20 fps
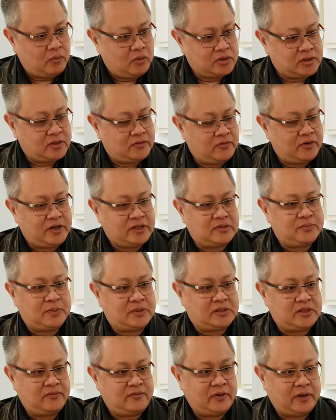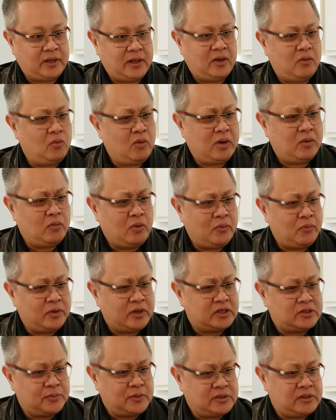Was it very specific? What
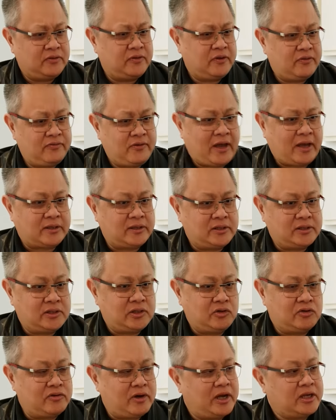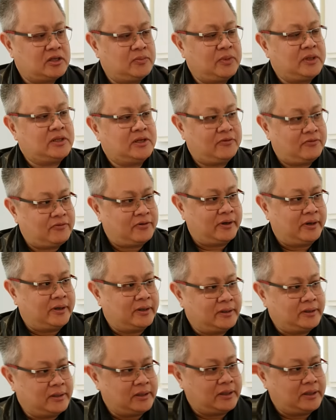were the specific factors you tried to be different,